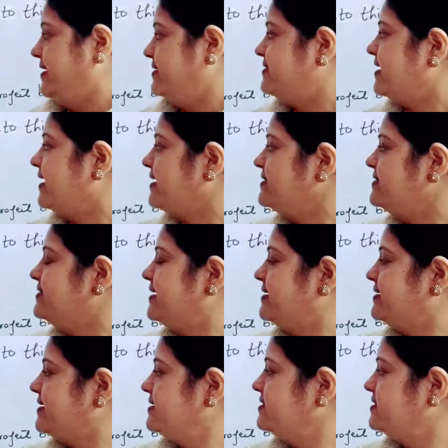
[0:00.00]
Second
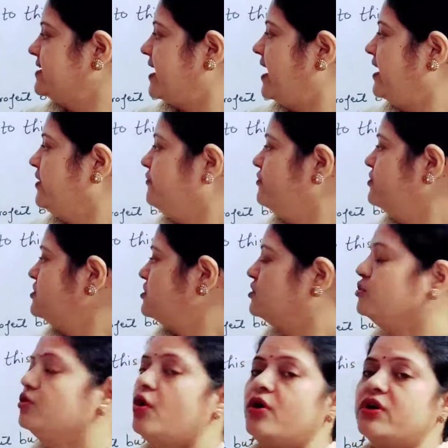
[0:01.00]
sentence, it was
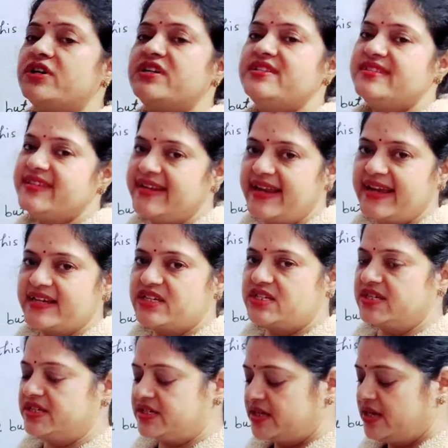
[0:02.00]
not
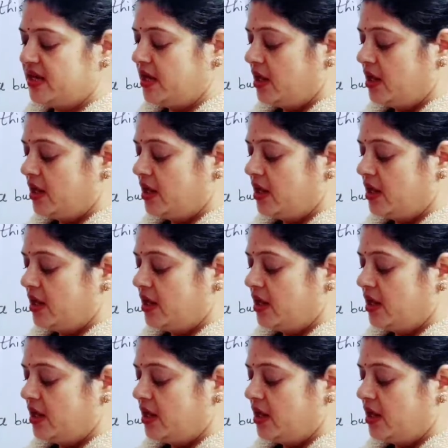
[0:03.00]
selected.